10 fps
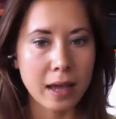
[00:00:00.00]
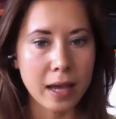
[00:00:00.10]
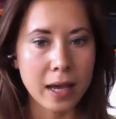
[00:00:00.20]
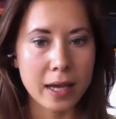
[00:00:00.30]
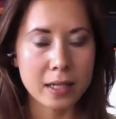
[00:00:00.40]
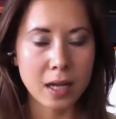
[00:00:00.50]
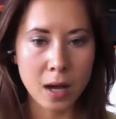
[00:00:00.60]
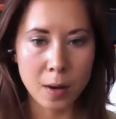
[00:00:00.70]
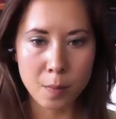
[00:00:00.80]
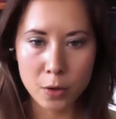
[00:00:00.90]
And
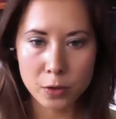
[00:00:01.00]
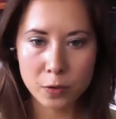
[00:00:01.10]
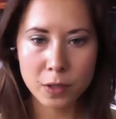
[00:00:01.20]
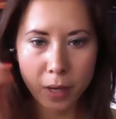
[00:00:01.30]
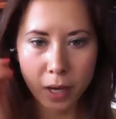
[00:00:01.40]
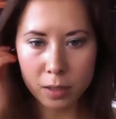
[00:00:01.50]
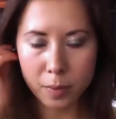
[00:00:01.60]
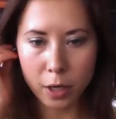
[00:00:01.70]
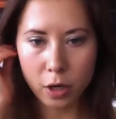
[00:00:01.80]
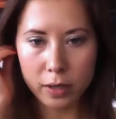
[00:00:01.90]
most of the
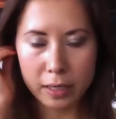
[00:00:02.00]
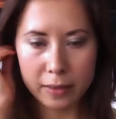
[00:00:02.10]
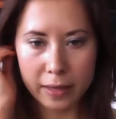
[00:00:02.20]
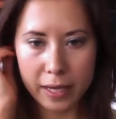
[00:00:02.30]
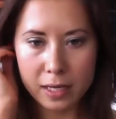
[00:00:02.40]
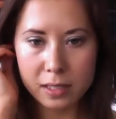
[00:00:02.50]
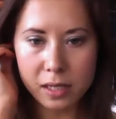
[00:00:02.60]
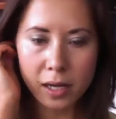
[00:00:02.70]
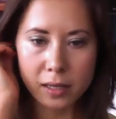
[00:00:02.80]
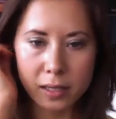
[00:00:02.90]
macrobiotic things
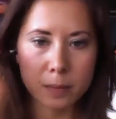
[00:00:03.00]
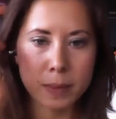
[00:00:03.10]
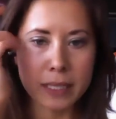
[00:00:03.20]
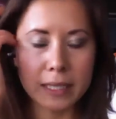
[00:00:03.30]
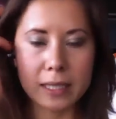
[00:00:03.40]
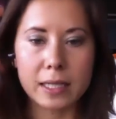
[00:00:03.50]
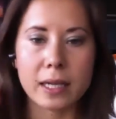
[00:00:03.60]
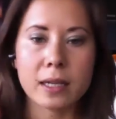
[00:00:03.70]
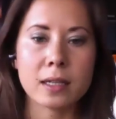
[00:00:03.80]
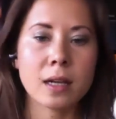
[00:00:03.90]
are a little bit
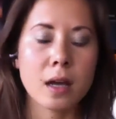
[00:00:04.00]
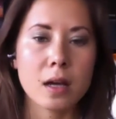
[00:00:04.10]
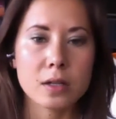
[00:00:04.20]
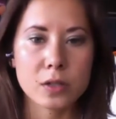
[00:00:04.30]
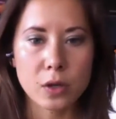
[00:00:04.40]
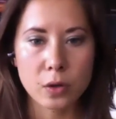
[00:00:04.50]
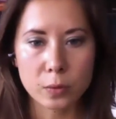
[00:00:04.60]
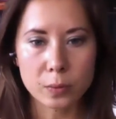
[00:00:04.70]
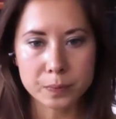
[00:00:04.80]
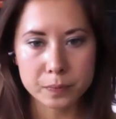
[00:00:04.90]
heating.
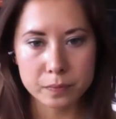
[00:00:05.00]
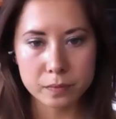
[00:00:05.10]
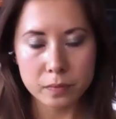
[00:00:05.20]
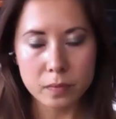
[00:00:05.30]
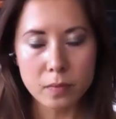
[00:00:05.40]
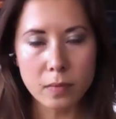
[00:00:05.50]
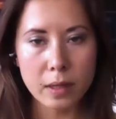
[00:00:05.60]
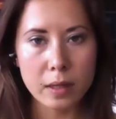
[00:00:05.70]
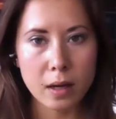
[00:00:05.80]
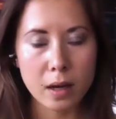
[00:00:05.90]
So
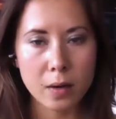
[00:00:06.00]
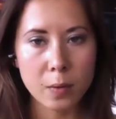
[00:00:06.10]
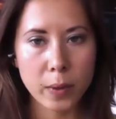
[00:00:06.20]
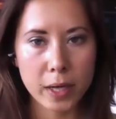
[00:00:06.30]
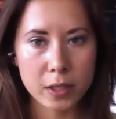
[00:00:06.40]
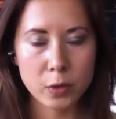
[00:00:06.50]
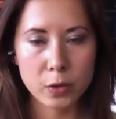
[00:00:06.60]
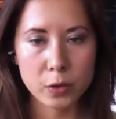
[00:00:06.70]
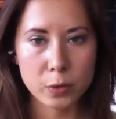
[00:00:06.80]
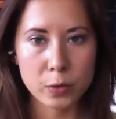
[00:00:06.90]
when you
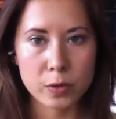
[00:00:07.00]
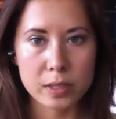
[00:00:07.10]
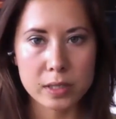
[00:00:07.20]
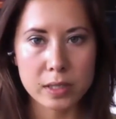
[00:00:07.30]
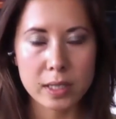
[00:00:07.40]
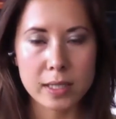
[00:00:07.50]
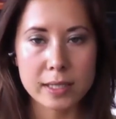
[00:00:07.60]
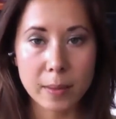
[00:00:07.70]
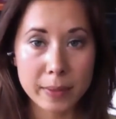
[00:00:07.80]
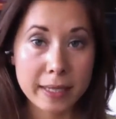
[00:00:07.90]
use
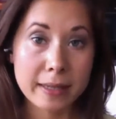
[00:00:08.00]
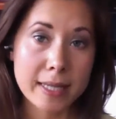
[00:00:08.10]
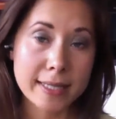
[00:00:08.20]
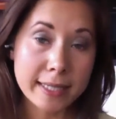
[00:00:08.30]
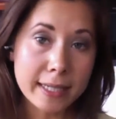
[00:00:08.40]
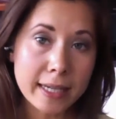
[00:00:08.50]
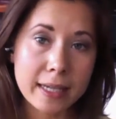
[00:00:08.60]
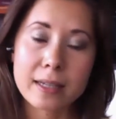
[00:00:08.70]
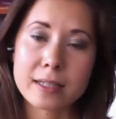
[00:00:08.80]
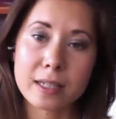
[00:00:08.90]
something that's
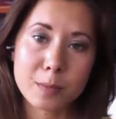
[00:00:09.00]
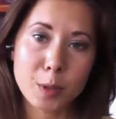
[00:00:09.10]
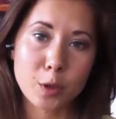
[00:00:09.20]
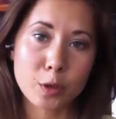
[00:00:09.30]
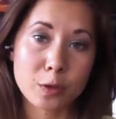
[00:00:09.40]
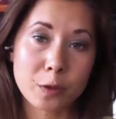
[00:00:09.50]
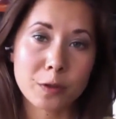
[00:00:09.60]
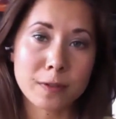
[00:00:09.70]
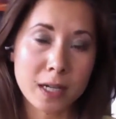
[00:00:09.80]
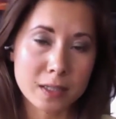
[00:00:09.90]
heating, it's going to be good
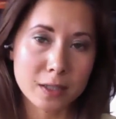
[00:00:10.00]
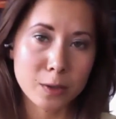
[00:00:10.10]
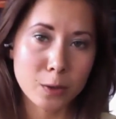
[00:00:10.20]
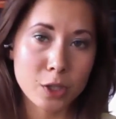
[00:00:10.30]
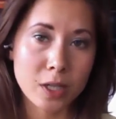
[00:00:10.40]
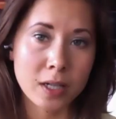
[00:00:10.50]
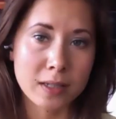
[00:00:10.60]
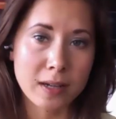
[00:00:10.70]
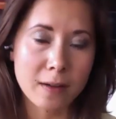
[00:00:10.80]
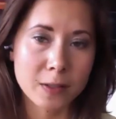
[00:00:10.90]
for Vata dosha and
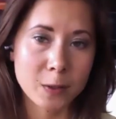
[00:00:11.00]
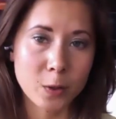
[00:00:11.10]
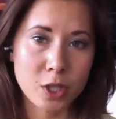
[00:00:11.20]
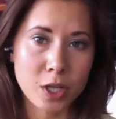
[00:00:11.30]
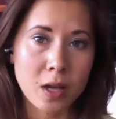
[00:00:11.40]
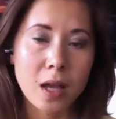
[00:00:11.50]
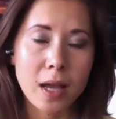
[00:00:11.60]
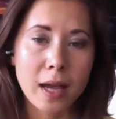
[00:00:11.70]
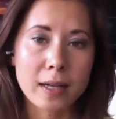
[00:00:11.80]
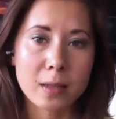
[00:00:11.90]
Kapha dosha.
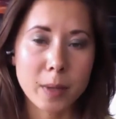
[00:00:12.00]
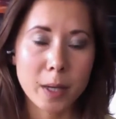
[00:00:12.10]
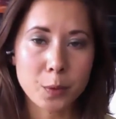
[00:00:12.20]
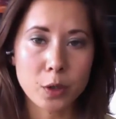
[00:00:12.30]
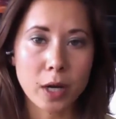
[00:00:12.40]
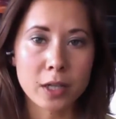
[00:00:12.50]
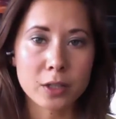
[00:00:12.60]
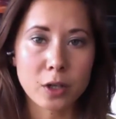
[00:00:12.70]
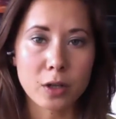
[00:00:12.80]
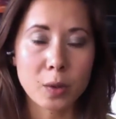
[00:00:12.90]
And in my book, I
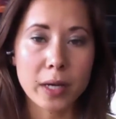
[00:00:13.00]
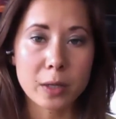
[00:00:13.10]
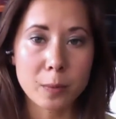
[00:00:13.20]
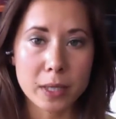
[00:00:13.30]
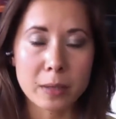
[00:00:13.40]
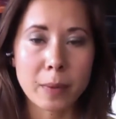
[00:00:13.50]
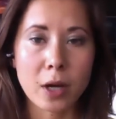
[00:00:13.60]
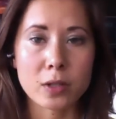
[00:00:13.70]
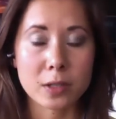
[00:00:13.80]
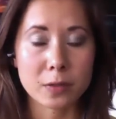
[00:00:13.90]
talk quite a bit
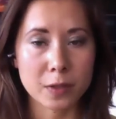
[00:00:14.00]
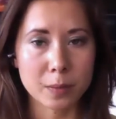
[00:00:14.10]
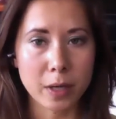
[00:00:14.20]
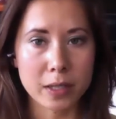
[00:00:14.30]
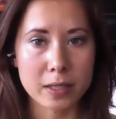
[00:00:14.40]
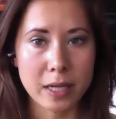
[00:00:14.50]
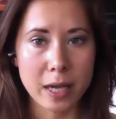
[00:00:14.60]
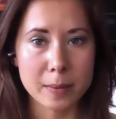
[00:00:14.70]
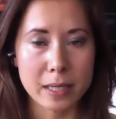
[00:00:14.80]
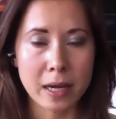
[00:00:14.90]
about different body
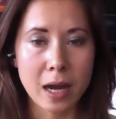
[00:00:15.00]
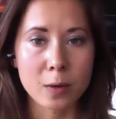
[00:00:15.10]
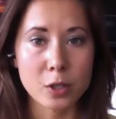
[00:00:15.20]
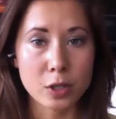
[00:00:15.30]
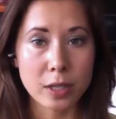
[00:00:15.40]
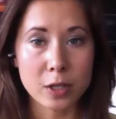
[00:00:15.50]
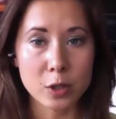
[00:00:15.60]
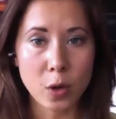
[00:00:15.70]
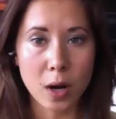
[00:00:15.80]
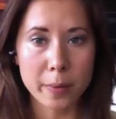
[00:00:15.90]
types and how it can
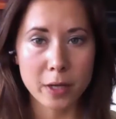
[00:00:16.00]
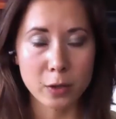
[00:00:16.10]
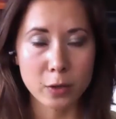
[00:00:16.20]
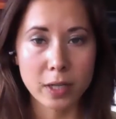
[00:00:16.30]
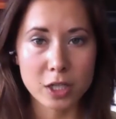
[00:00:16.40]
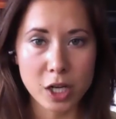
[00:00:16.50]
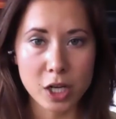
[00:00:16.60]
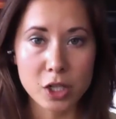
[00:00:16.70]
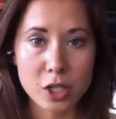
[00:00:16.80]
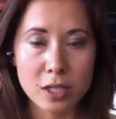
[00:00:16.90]
show up in your
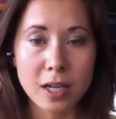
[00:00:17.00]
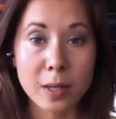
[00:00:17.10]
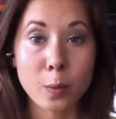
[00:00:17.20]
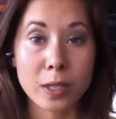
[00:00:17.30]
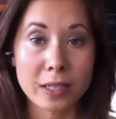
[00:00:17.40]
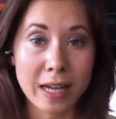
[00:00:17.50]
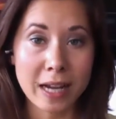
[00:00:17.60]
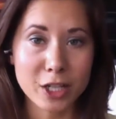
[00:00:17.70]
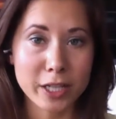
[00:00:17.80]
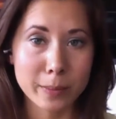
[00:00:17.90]
digestion and what it
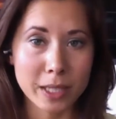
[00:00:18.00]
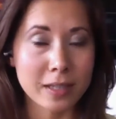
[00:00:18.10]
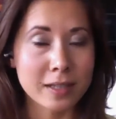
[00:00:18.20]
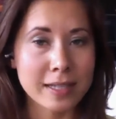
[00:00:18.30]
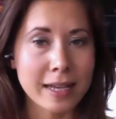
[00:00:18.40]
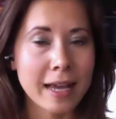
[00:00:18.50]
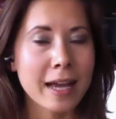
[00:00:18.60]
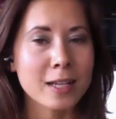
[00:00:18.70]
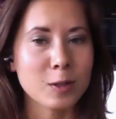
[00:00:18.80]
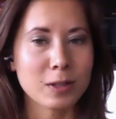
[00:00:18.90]
actually means.
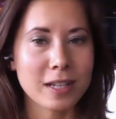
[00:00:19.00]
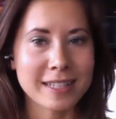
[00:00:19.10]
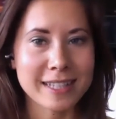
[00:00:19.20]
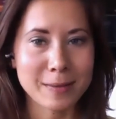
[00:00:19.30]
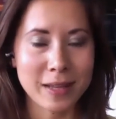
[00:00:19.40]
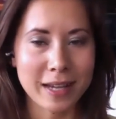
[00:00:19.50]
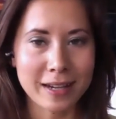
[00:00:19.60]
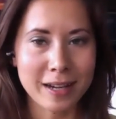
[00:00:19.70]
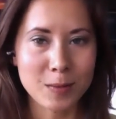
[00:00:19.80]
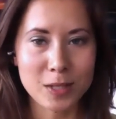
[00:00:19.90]
So it doesn't seem
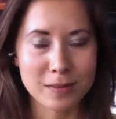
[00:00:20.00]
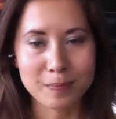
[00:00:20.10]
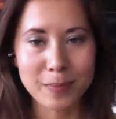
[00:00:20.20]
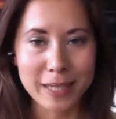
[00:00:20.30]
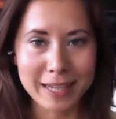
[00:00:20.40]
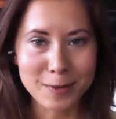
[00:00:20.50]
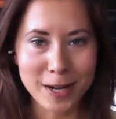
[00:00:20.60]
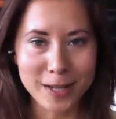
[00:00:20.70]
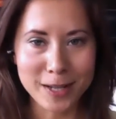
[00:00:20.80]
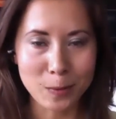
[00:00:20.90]
like I'm just picking
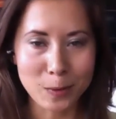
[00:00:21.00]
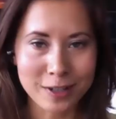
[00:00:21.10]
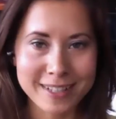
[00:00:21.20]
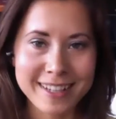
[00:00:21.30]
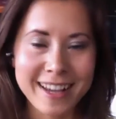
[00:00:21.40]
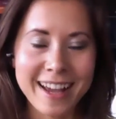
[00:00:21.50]
random words.